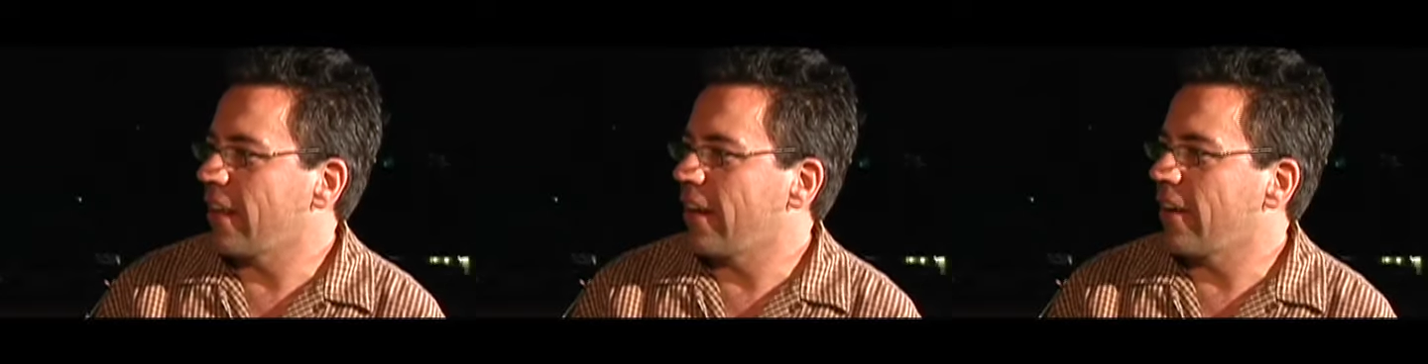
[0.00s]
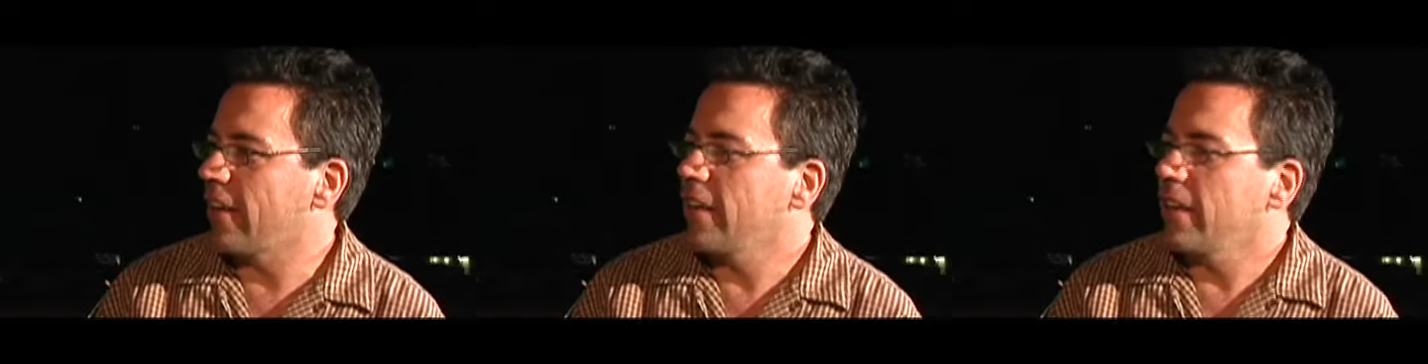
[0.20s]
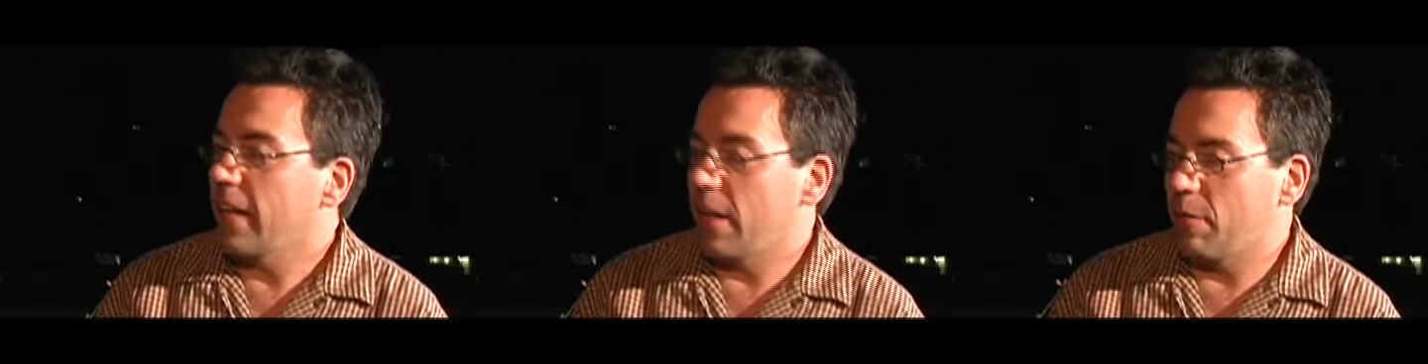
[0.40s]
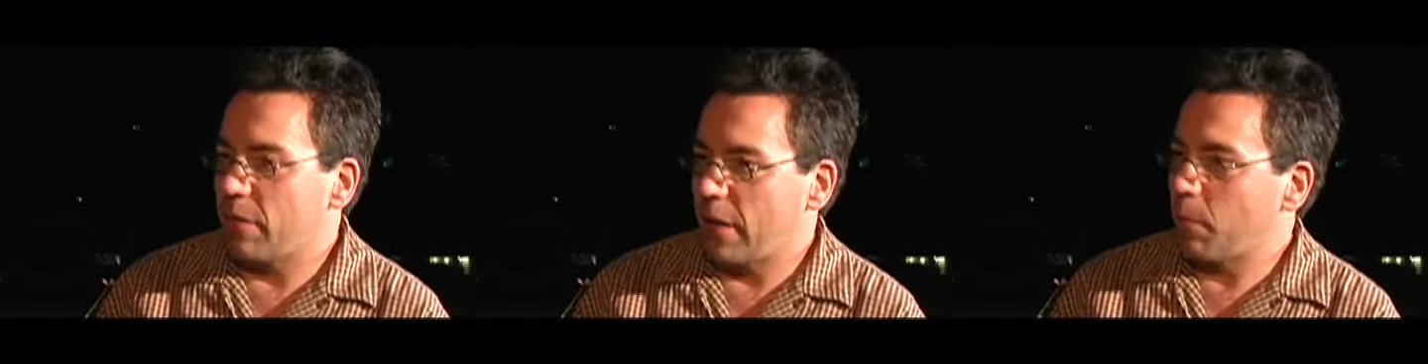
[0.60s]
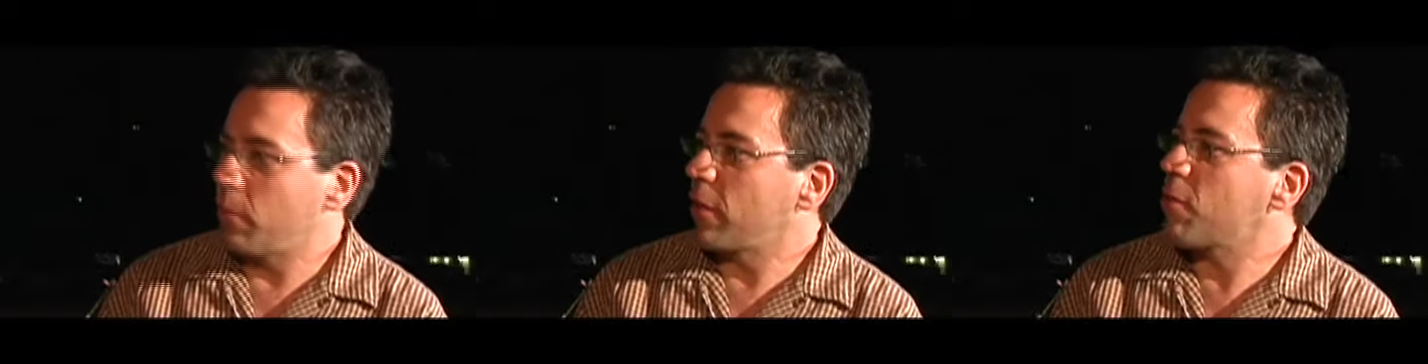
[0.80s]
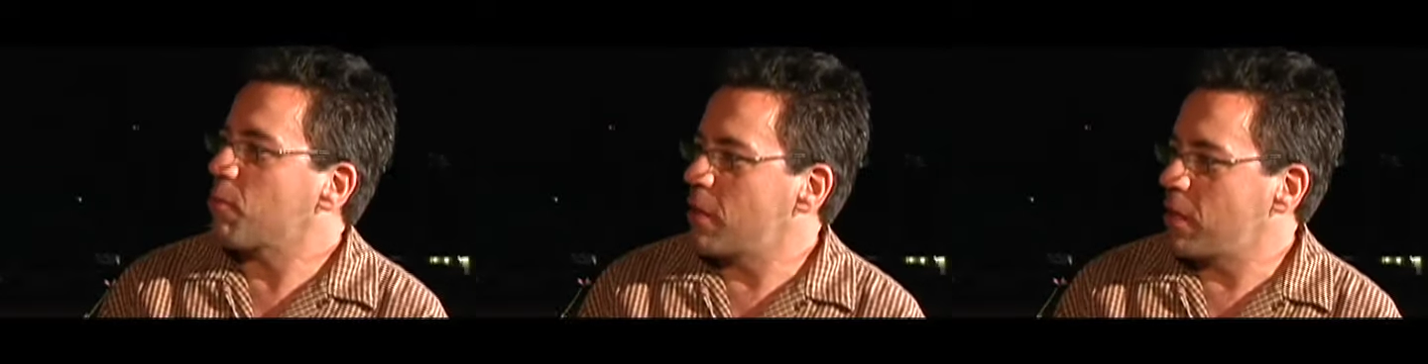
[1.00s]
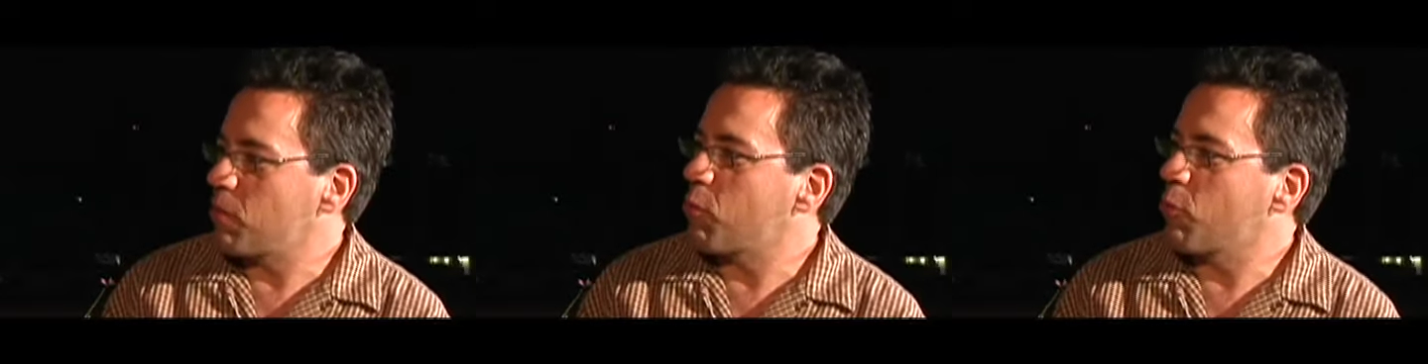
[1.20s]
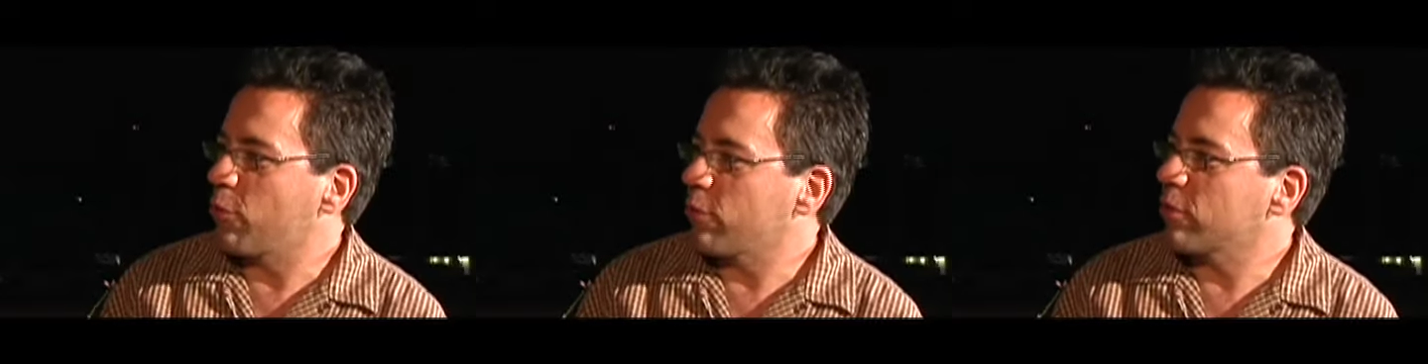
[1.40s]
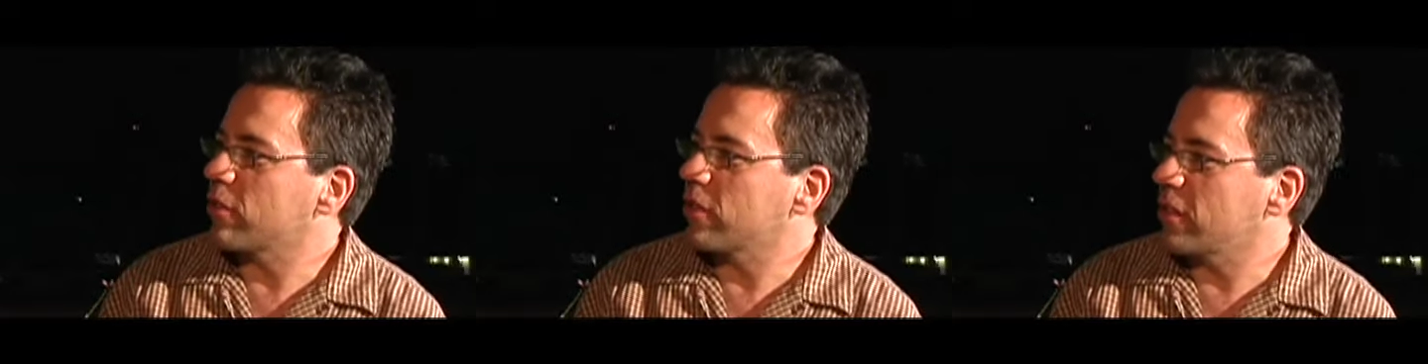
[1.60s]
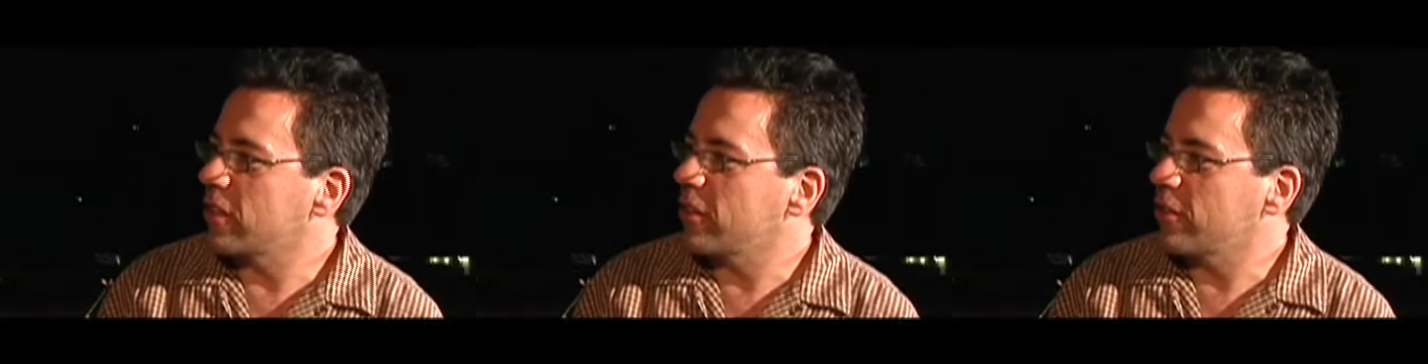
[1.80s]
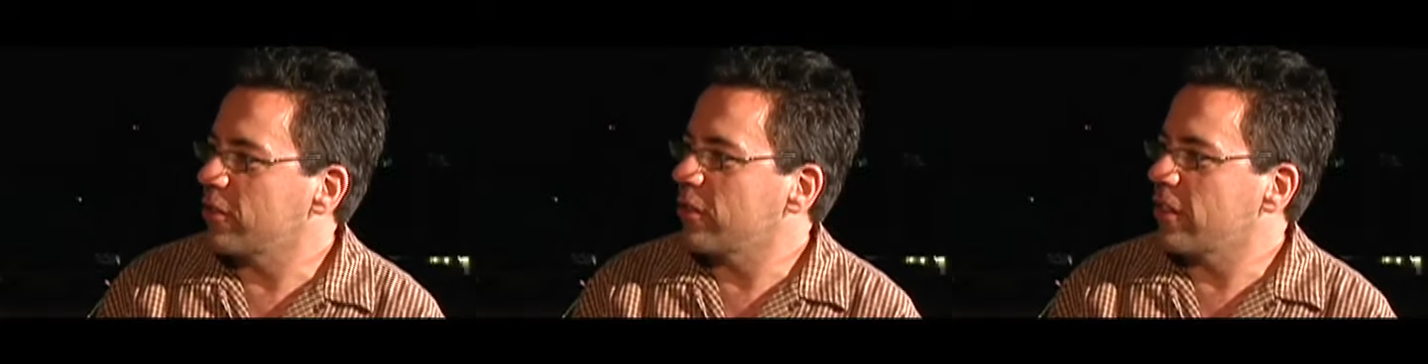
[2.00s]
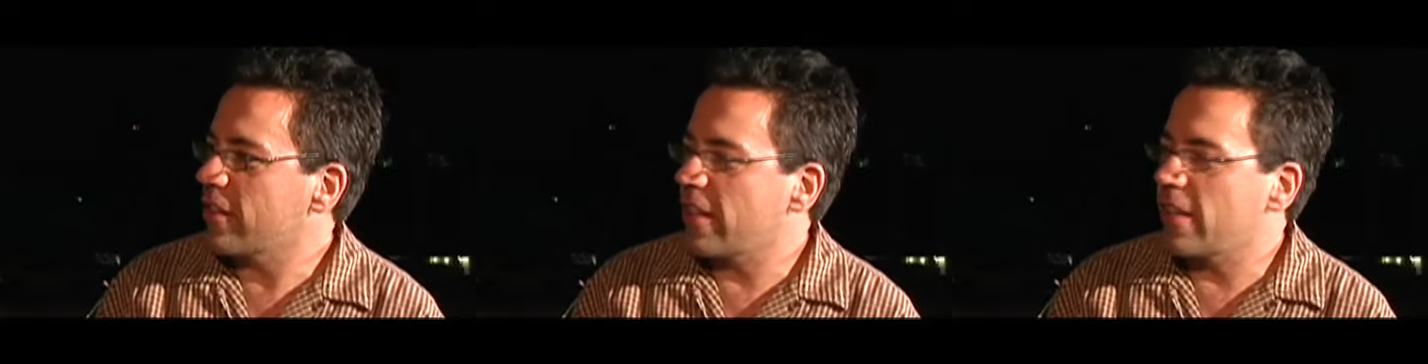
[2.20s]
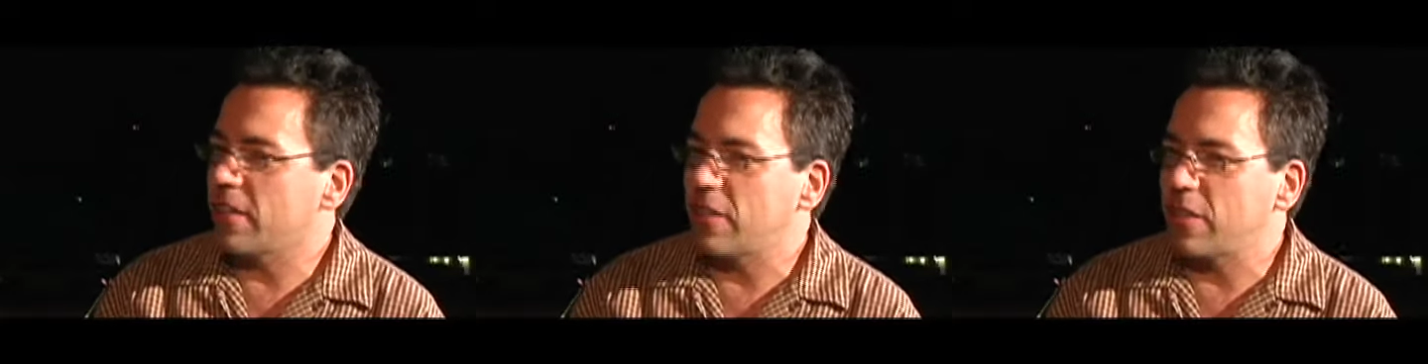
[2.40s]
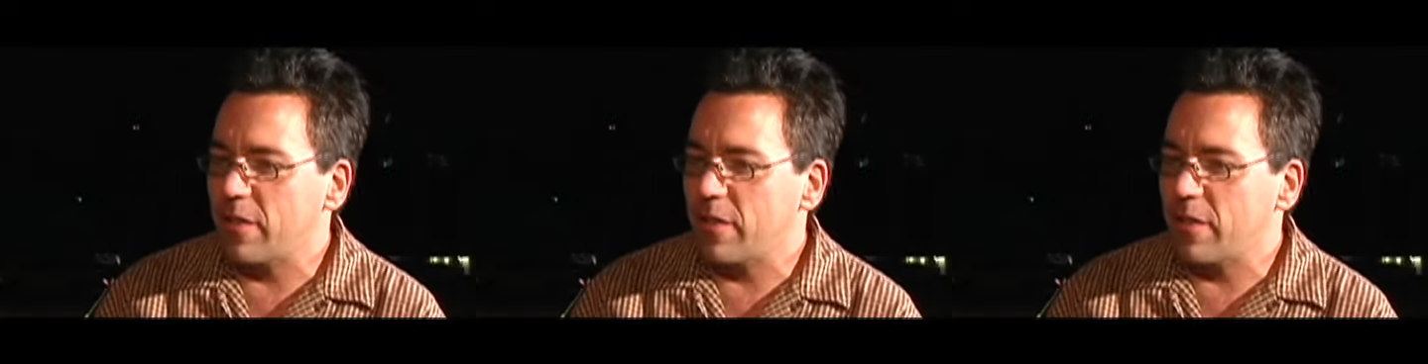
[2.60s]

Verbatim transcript: in there, and family has been important to you. Is that?